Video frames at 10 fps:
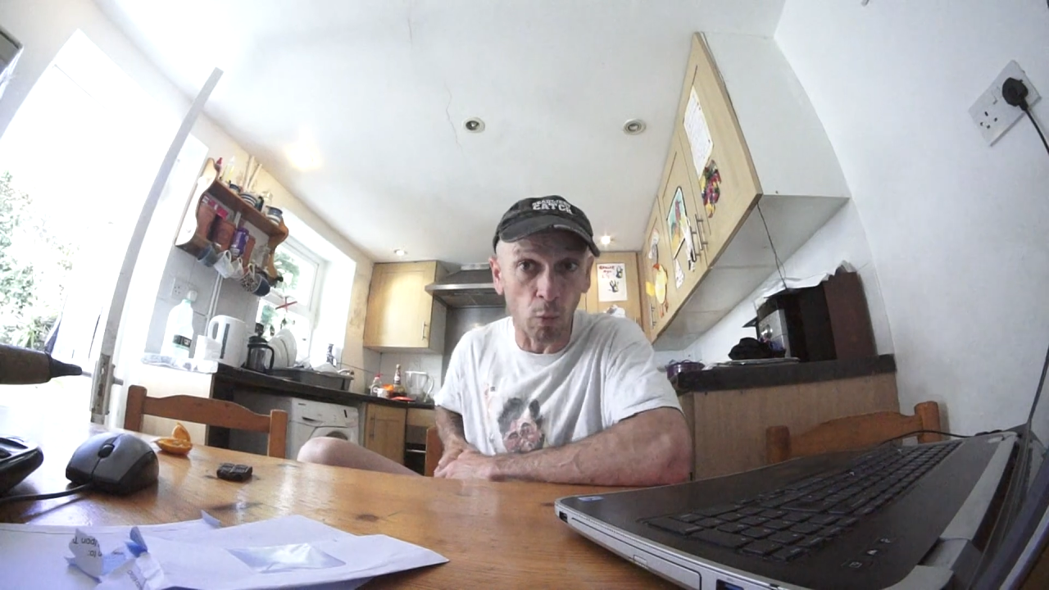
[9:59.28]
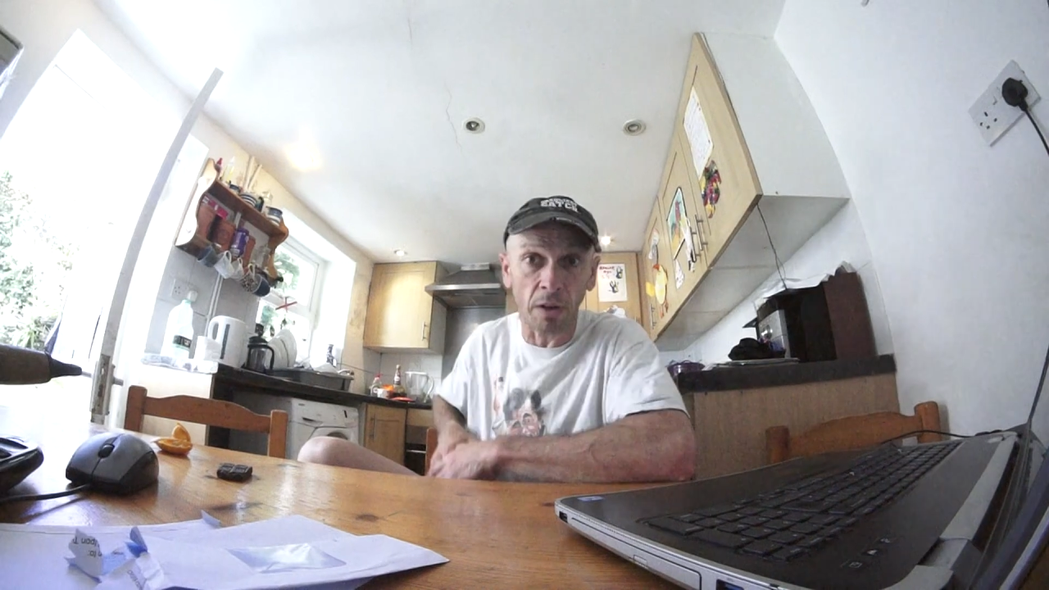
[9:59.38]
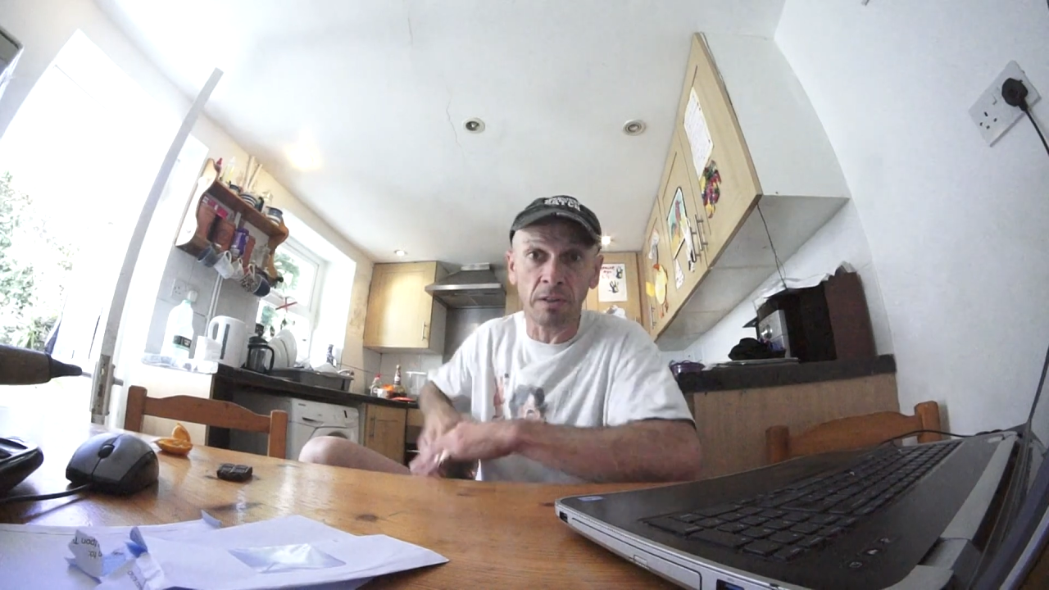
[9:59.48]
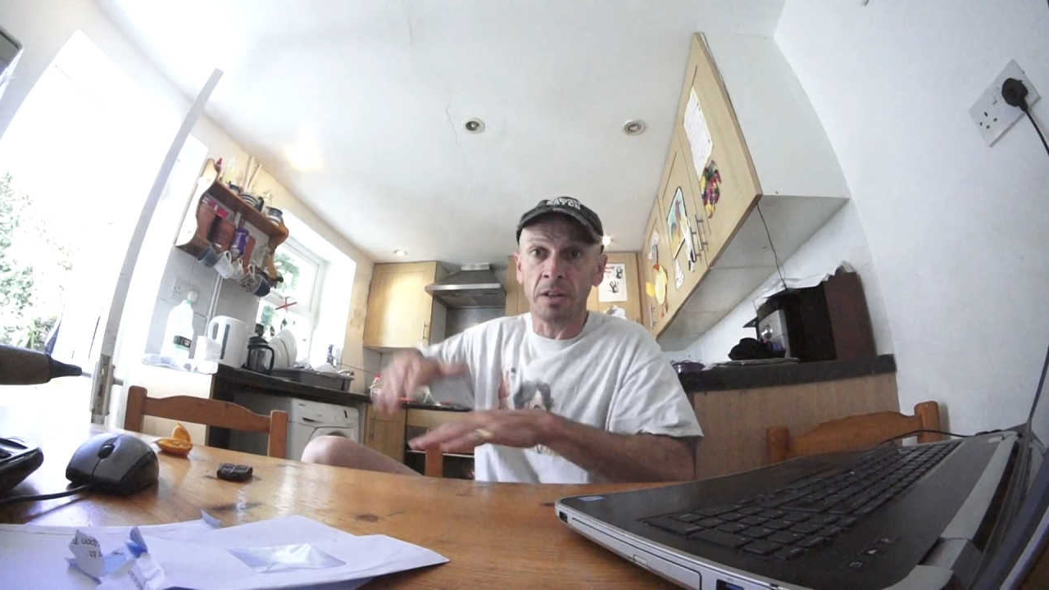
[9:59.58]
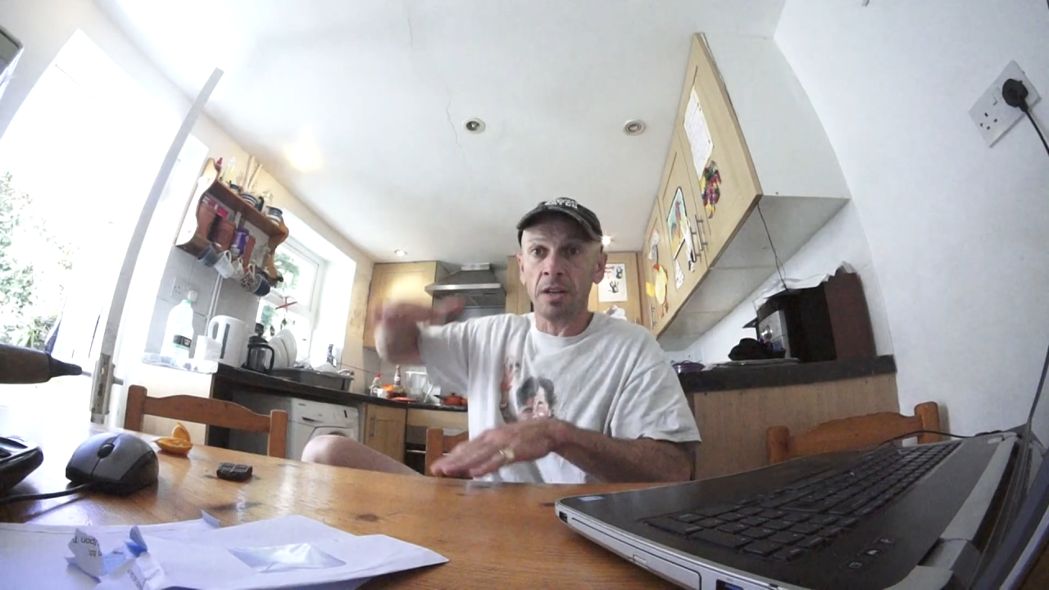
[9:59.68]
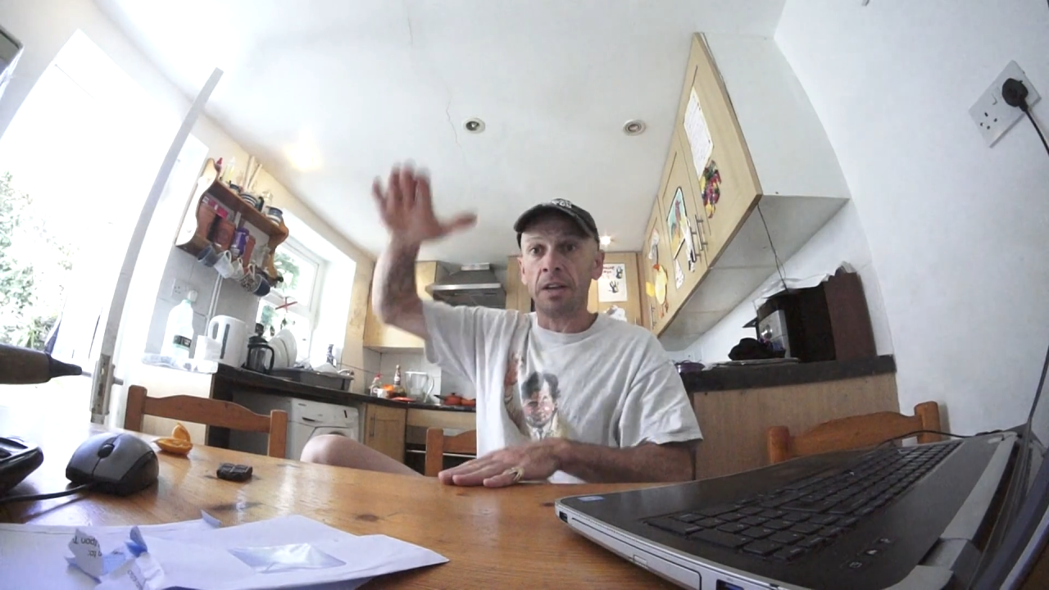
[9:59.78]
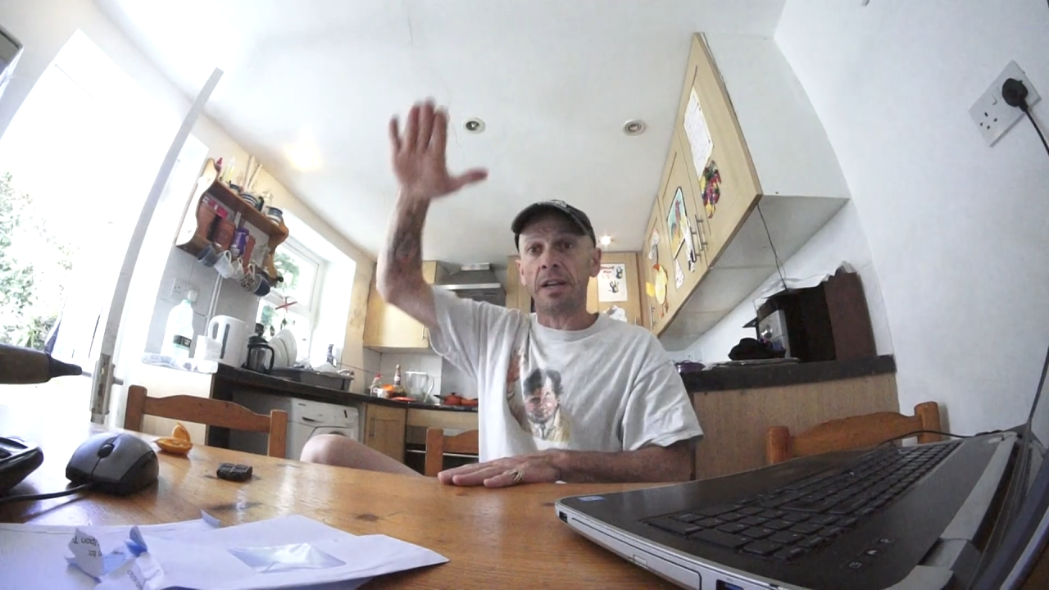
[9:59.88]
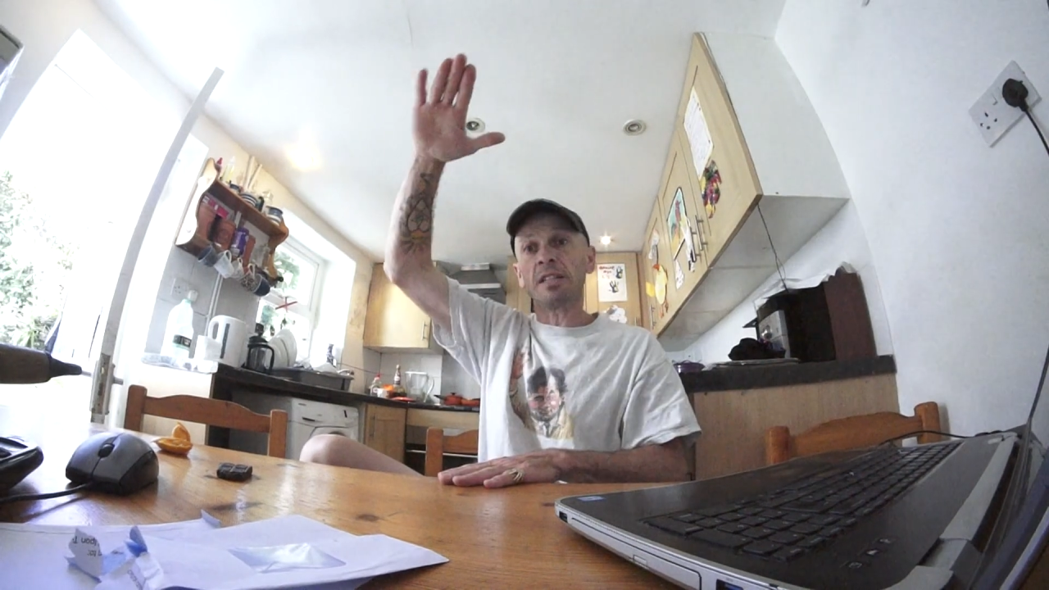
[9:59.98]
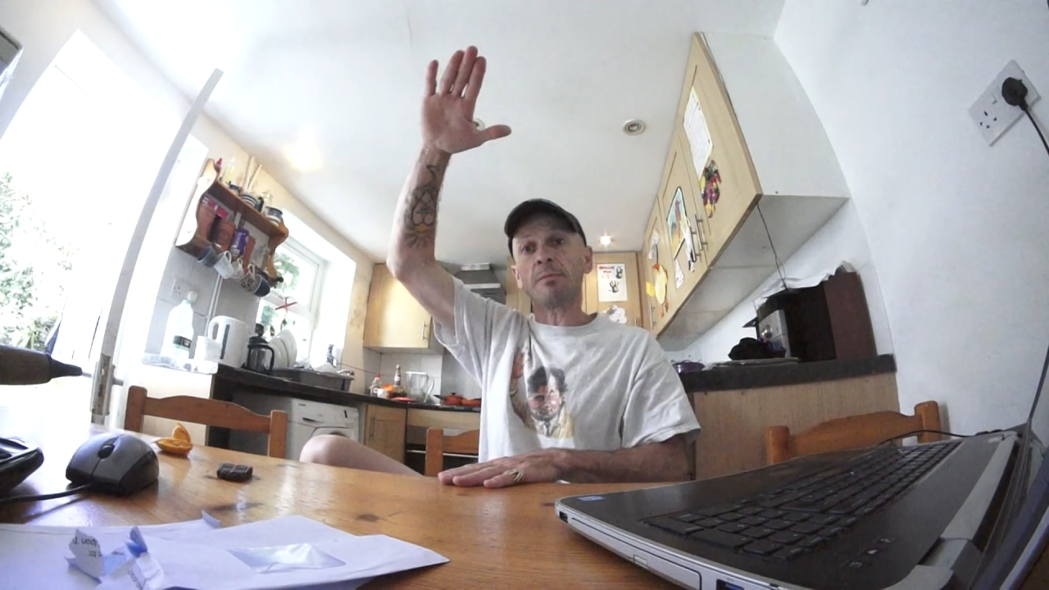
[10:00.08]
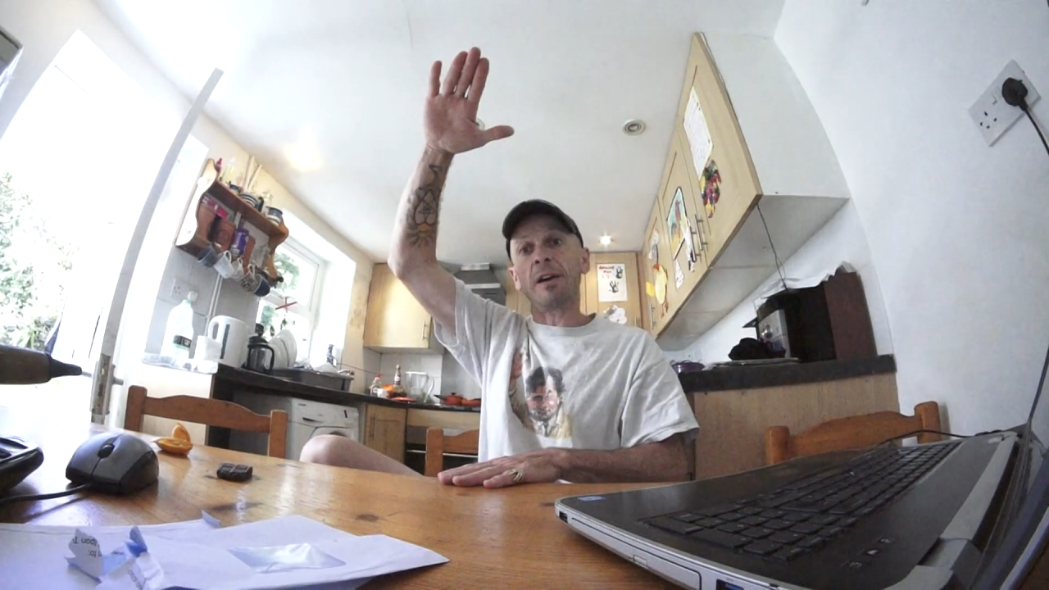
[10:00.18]
one,
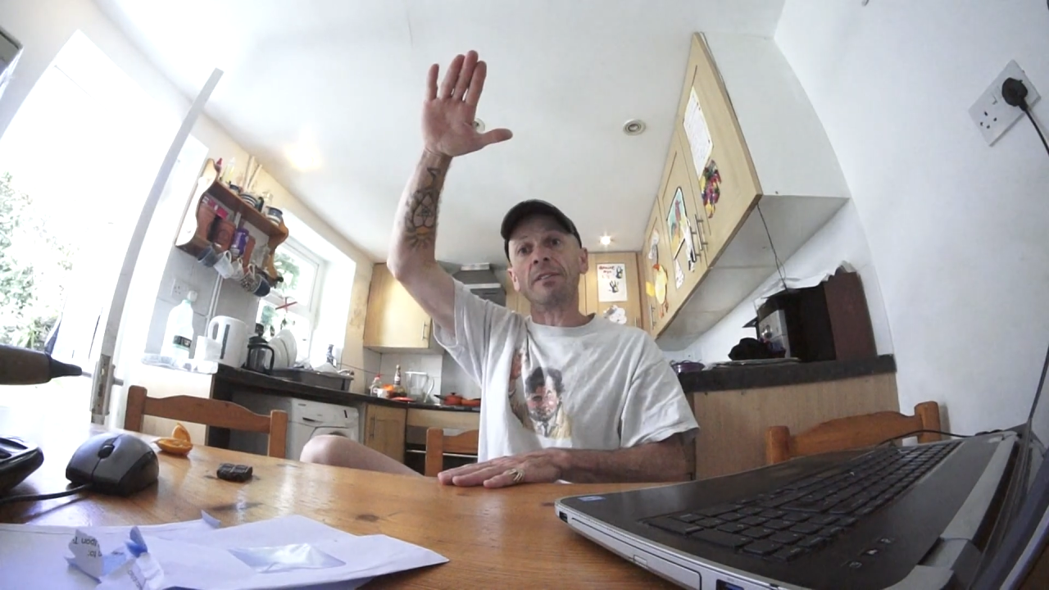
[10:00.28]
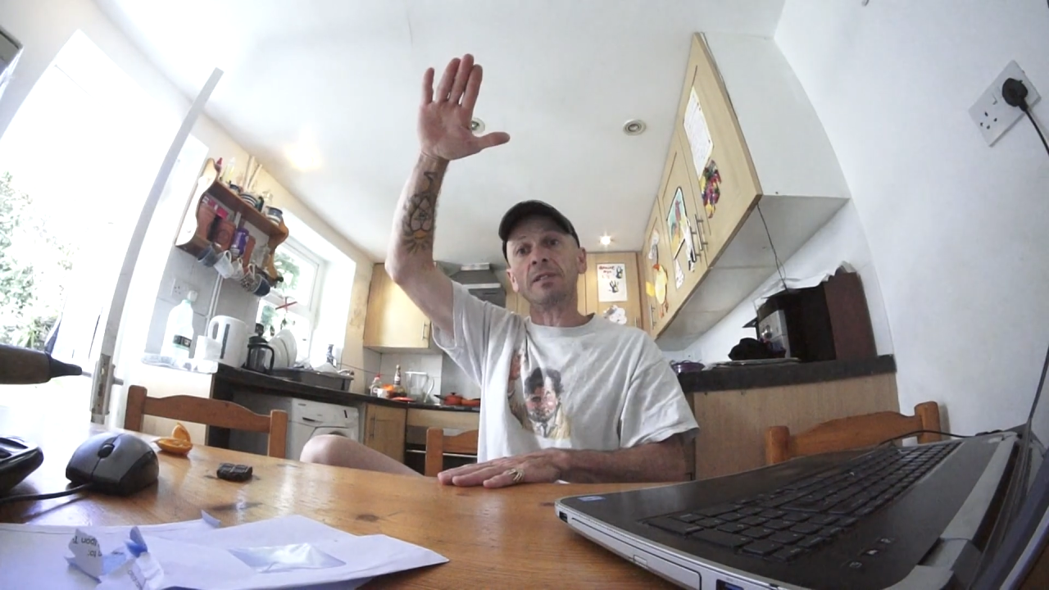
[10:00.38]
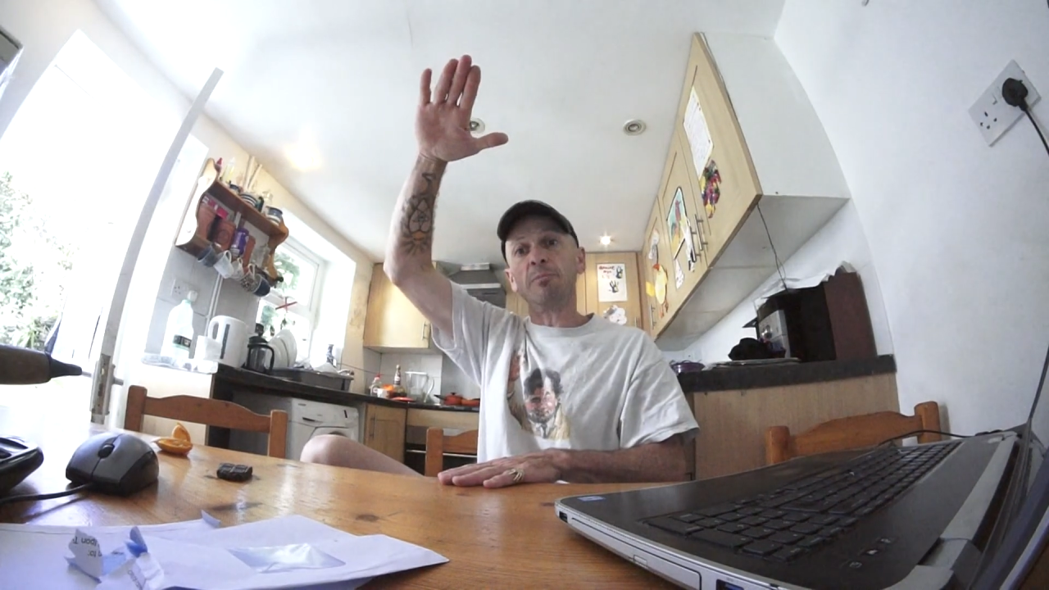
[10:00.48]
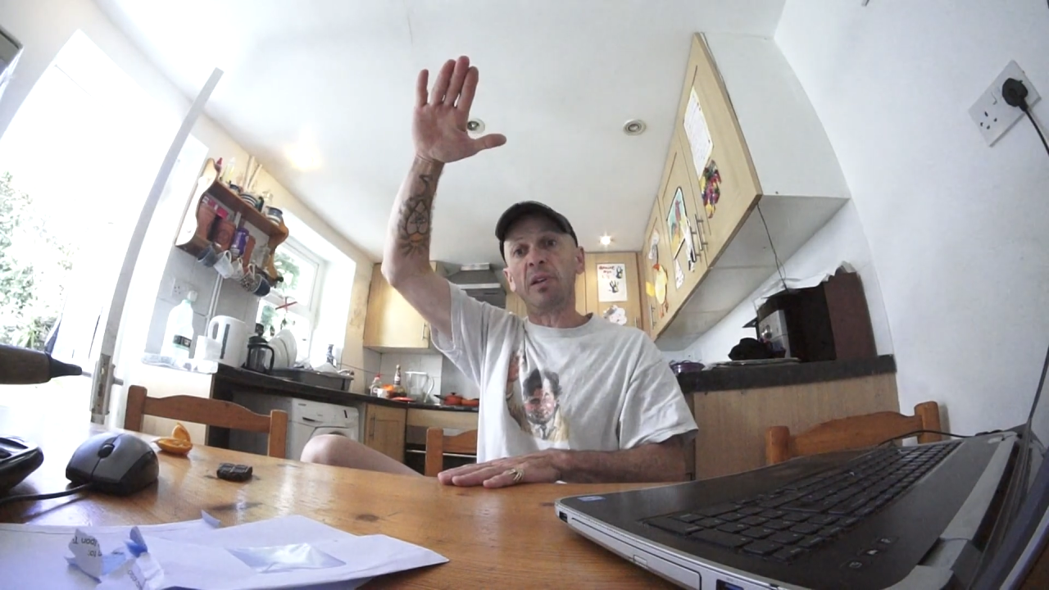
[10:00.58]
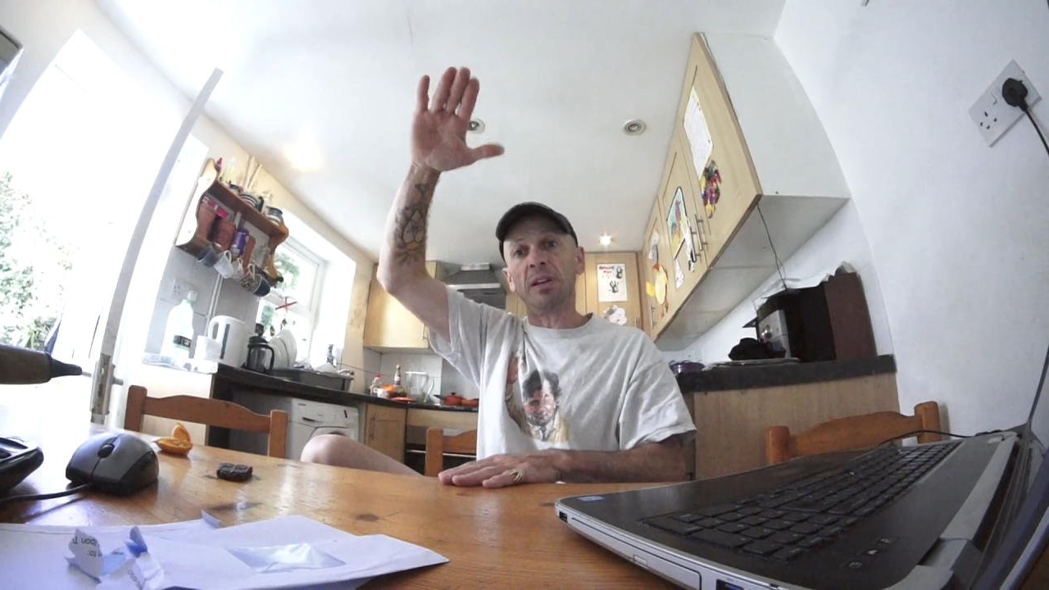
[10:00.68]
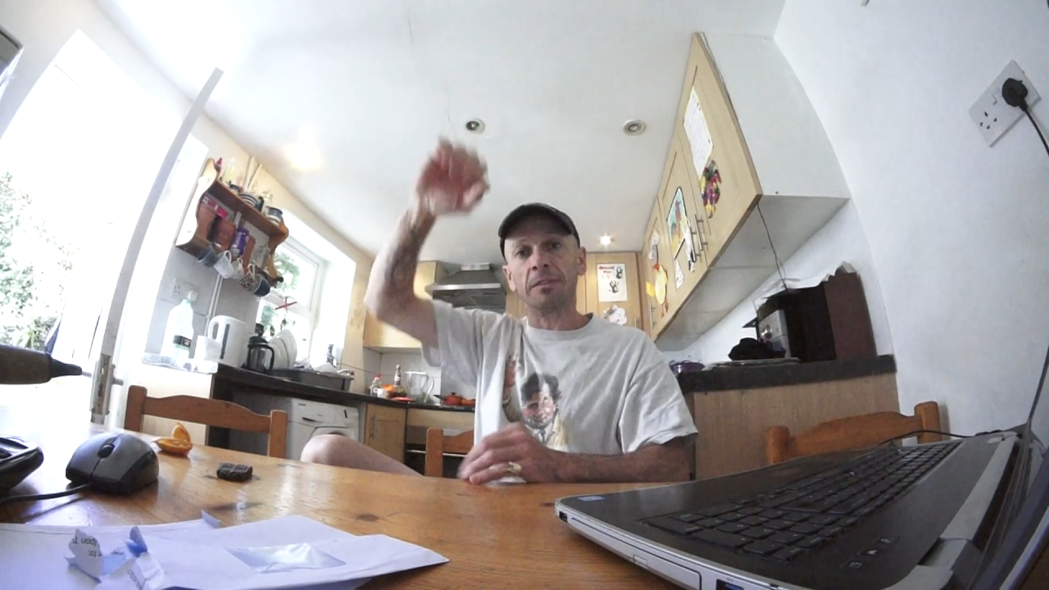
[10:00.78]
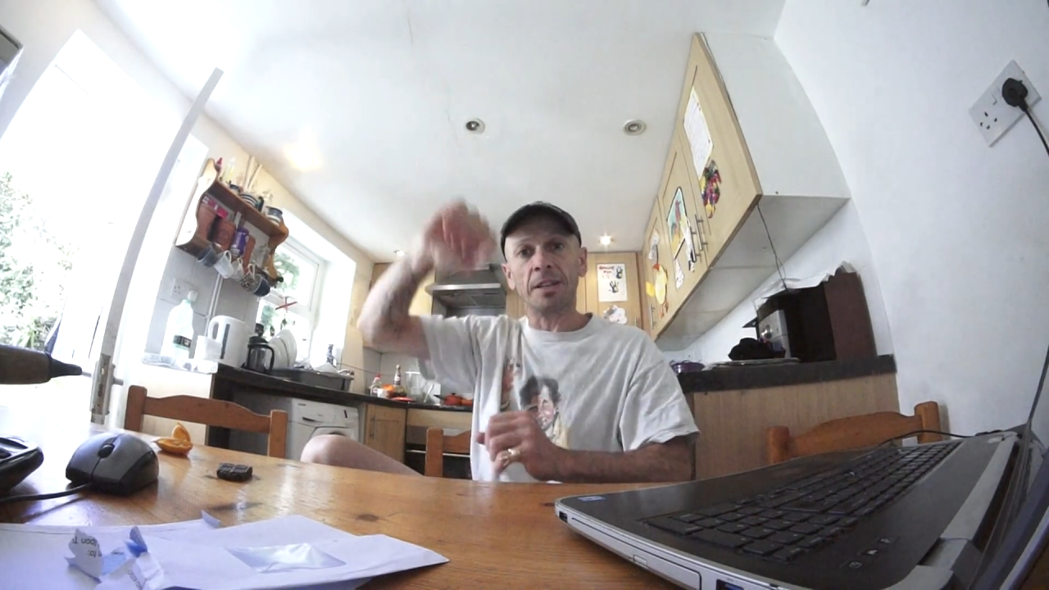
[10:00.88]
is about this big.